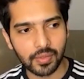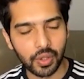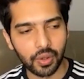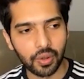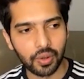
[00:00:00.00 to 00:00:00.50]

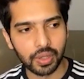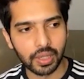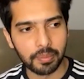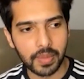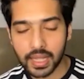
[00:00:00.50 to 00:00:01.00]
you know,
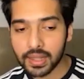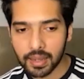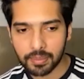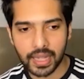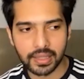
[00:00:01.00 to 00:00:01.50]
uh, made
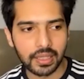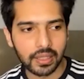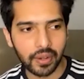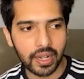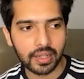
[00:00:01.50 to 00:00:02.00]
their
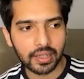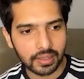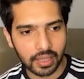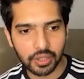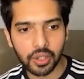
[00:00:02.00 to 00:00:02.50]
presence felt in
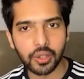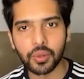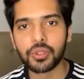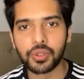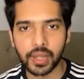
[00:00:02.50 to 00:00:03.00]
such a
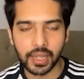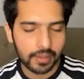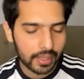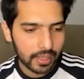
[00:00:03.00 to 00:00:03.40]
huge way.